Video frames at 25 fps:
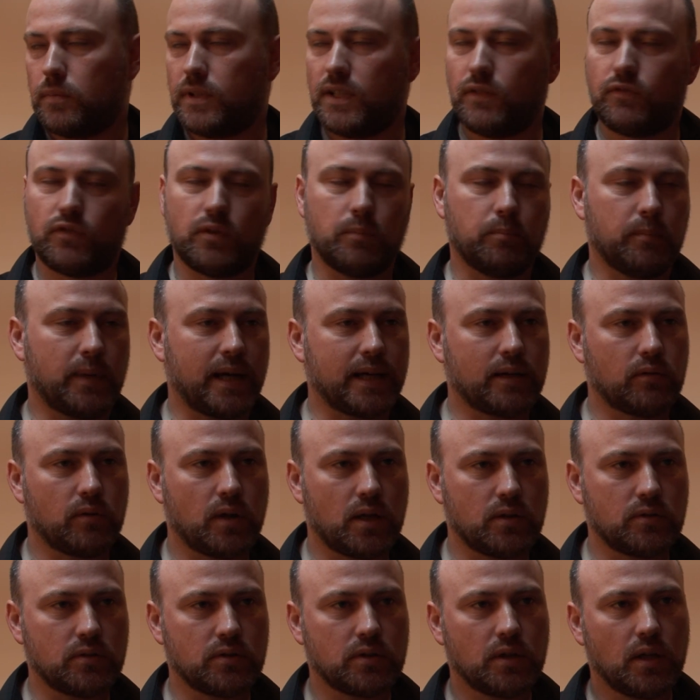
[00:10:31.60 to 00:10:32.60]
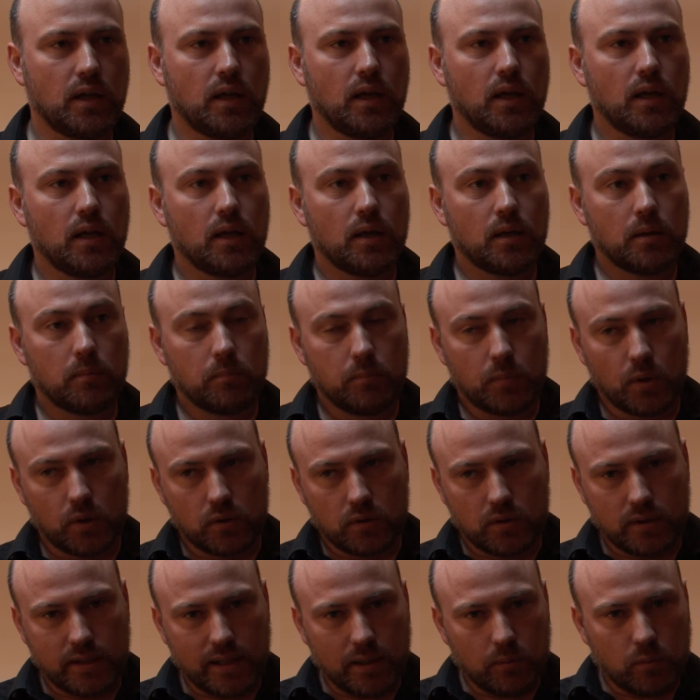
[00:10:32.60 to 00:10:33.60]
different backgrounds,
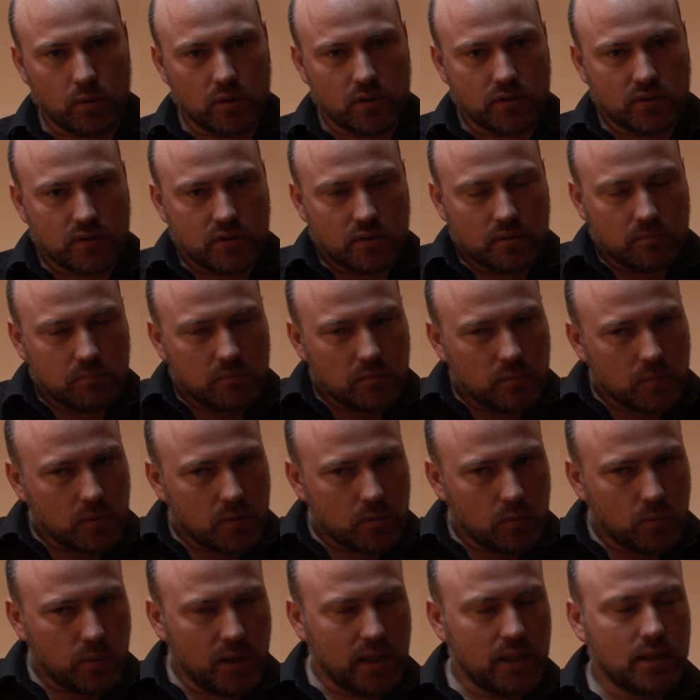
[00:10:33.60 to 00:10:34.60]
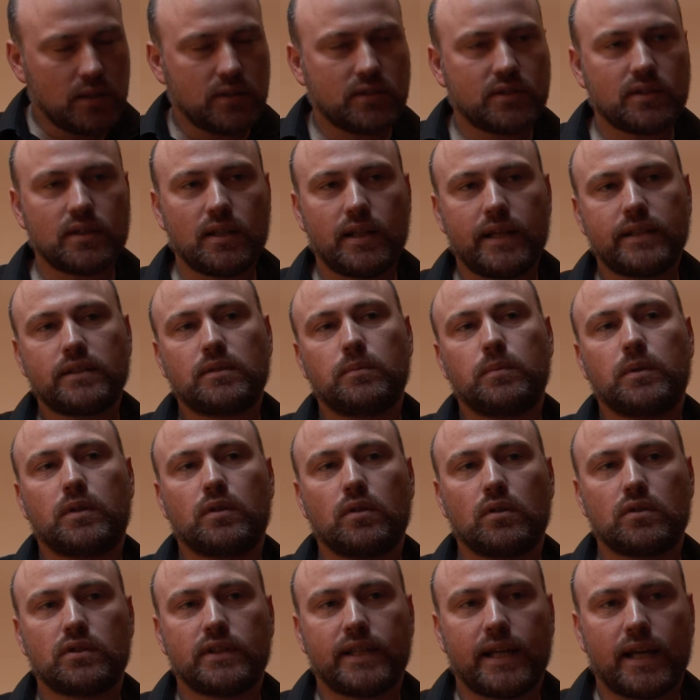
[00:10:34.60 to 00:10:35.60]
but they were really selected
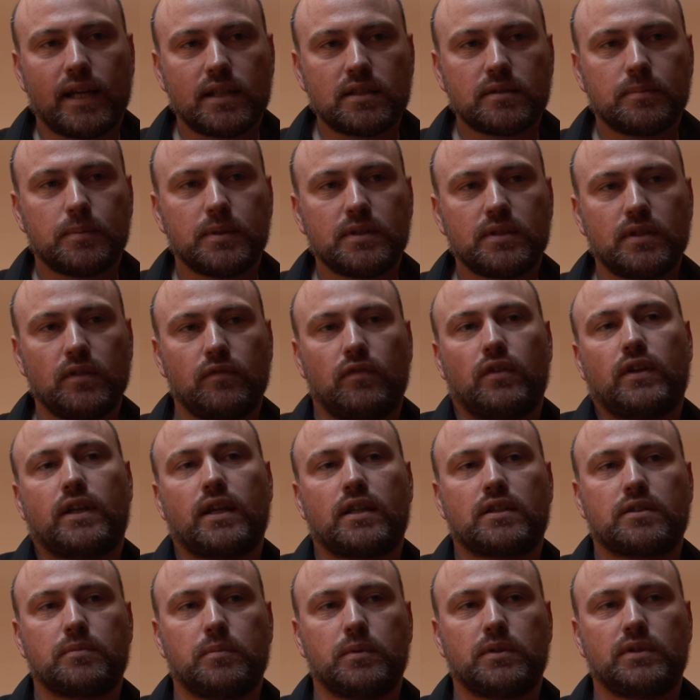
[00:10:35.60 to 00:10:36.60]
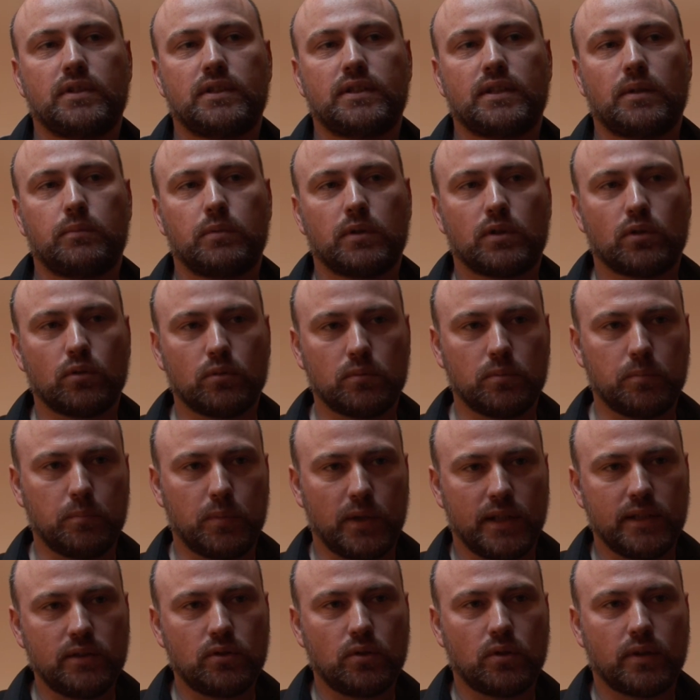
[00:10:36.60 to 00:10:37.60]
because they had specific expertise that we could
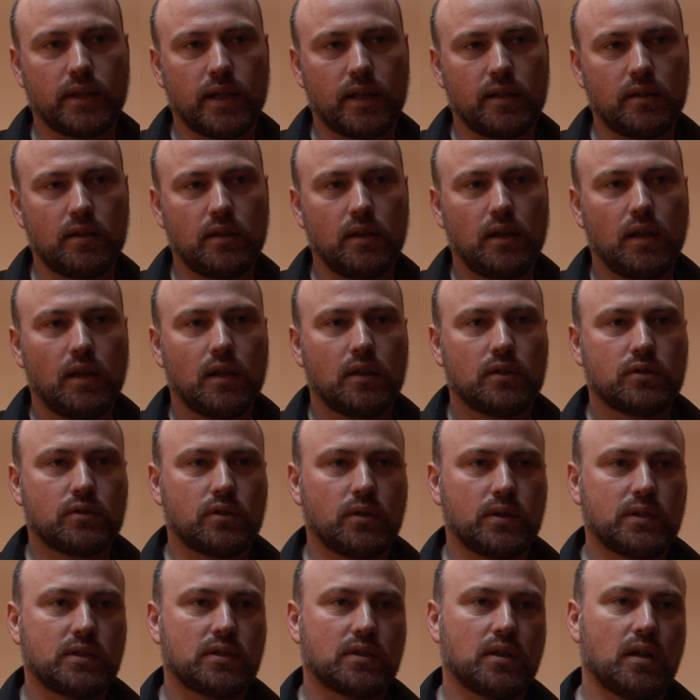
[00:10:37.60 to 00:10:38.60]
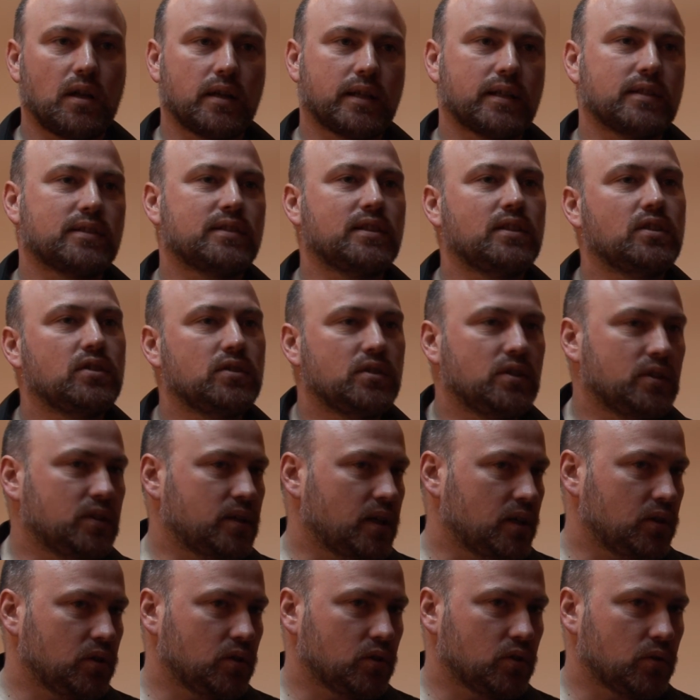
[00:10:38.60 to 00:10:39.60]
bring together. So it's like a synergy
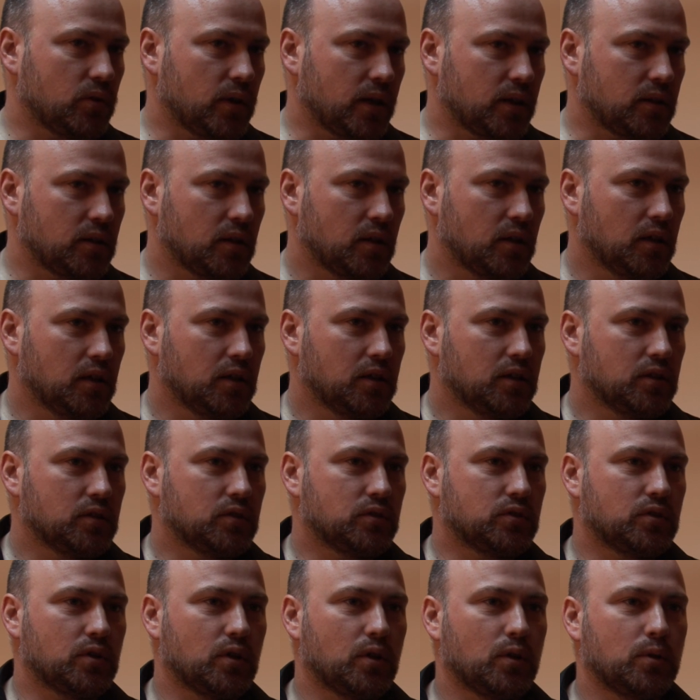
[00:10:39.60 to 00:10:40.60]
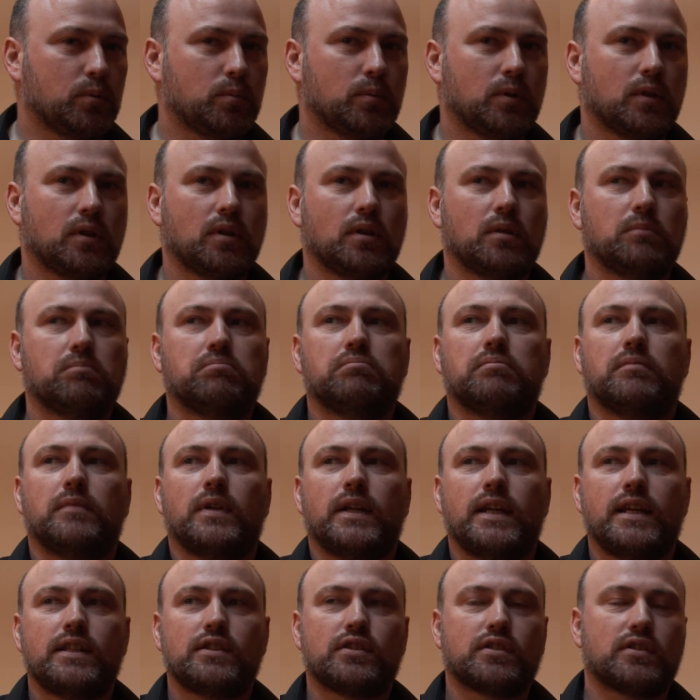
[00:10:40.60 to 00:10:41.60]
that you create. So
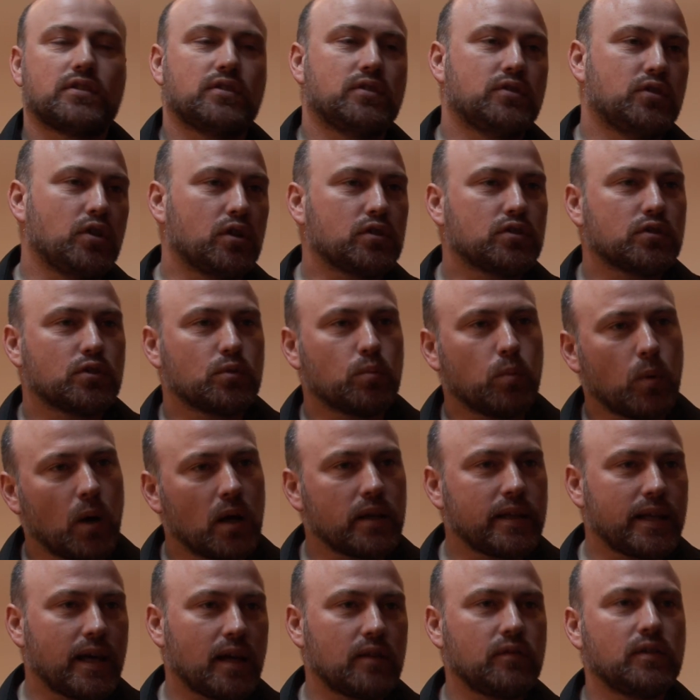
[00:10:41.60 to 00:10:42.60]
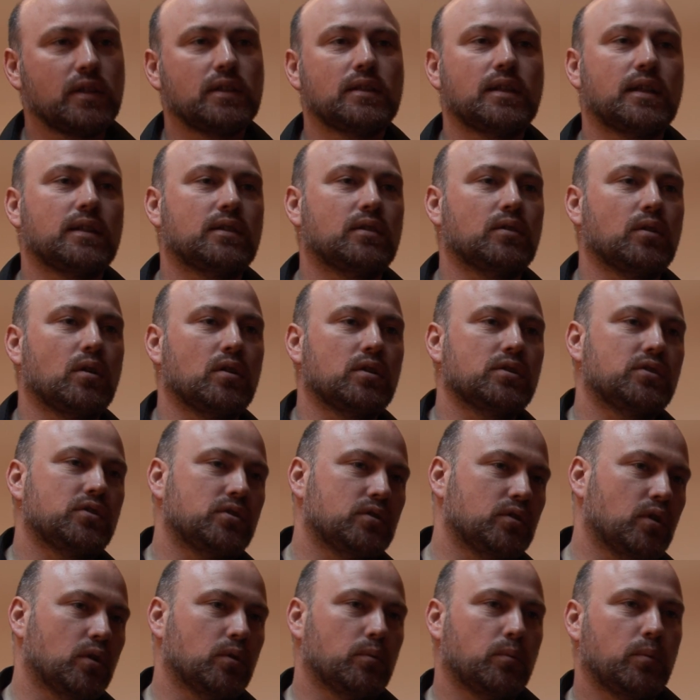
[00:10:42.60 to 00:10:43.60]
is just one having that
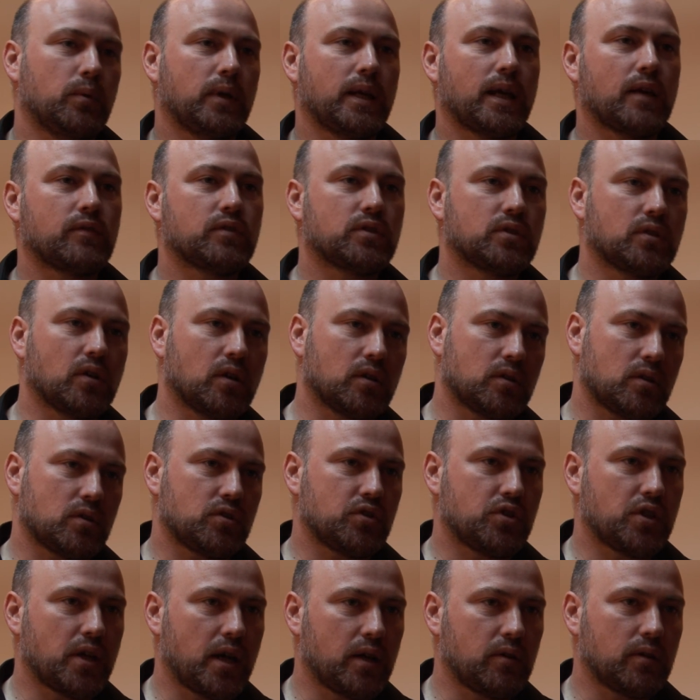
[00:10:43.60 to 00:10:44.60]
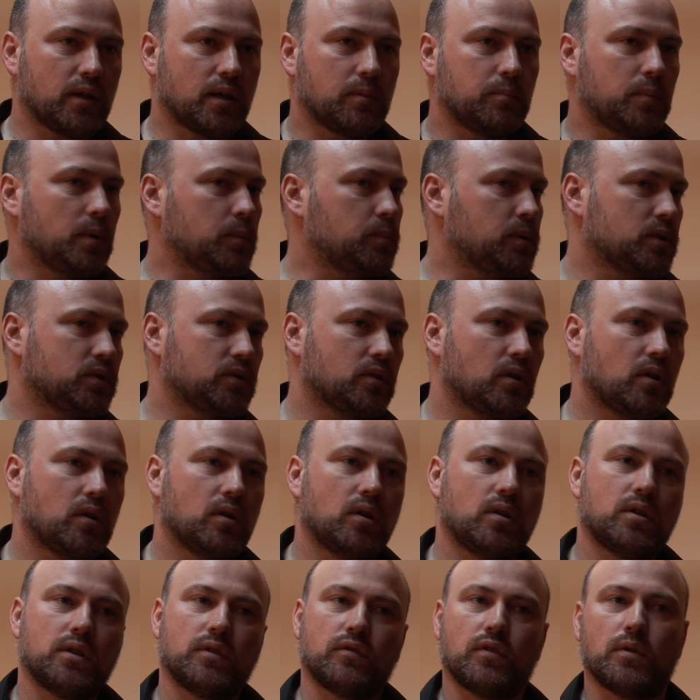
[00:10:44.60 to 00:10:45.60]
knowledge? No, we have started sharing and people start
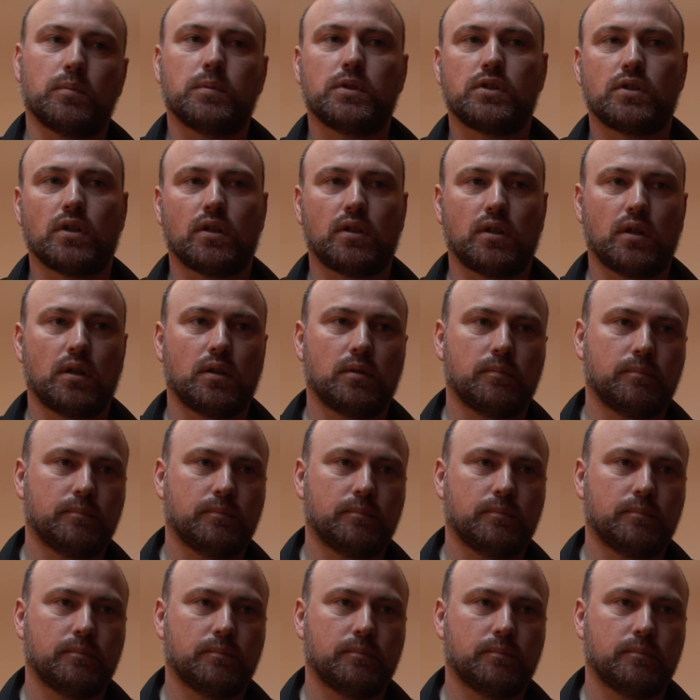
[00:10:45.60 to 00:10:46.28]
learning from each other.